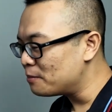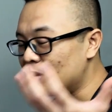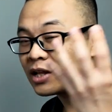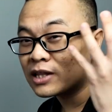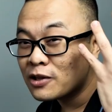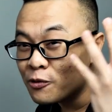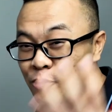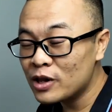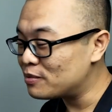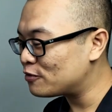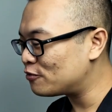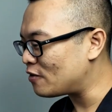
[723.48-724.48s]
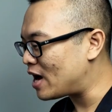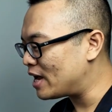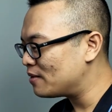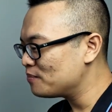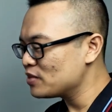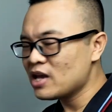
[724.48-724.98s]
but we'll be fine.
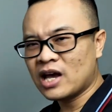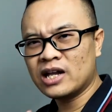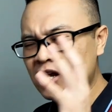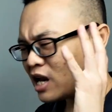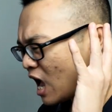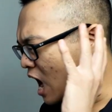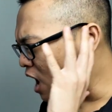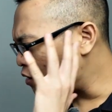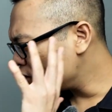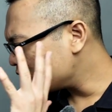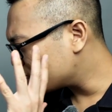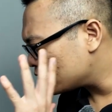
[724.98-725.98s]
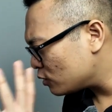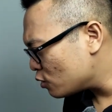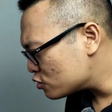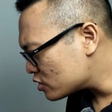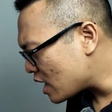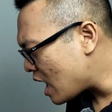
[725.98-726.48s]
And then I want a
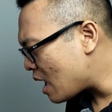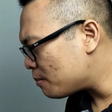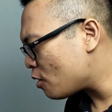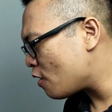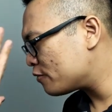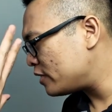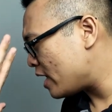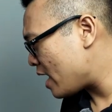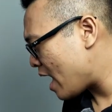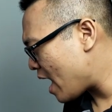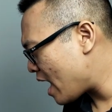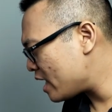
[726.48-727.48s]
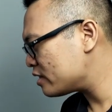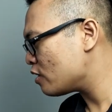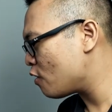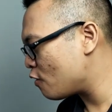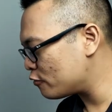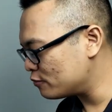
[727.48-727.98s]
close up of the head
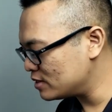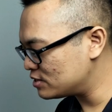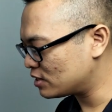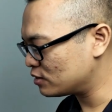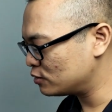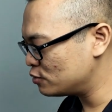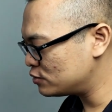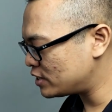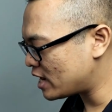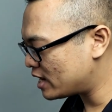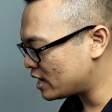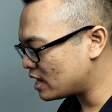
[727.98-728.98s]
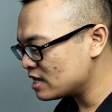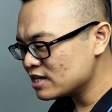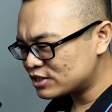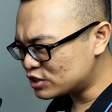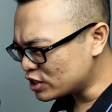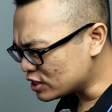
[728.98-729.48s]
of Mr. Louisiana,
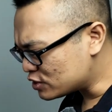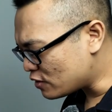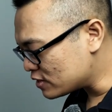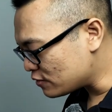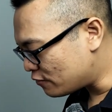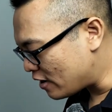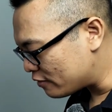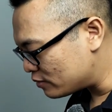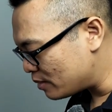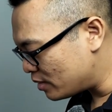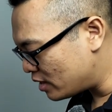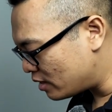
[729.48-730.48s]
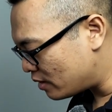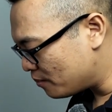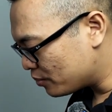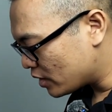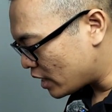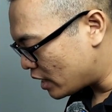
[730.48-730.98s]
still 25 millimeter,
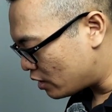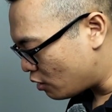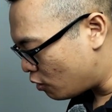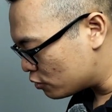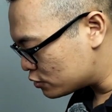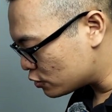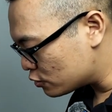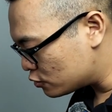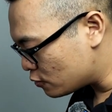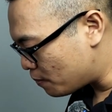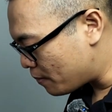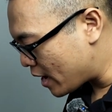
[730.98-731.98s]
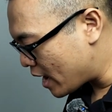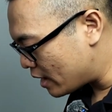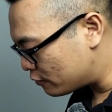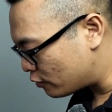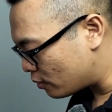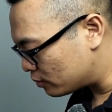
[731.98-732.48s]
and also to pan
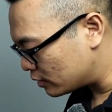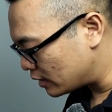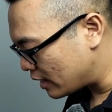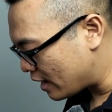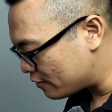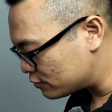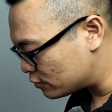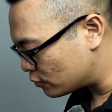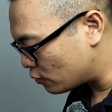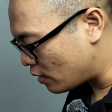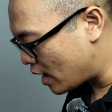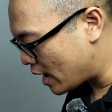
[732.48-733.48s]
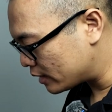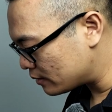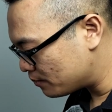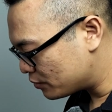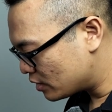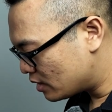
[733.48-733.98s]
from left to right.
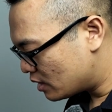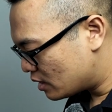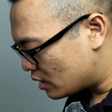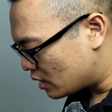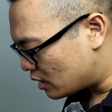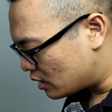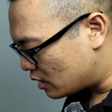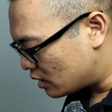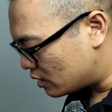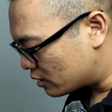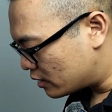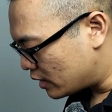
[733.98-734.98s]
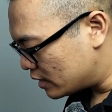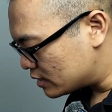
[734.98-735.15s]
Okay,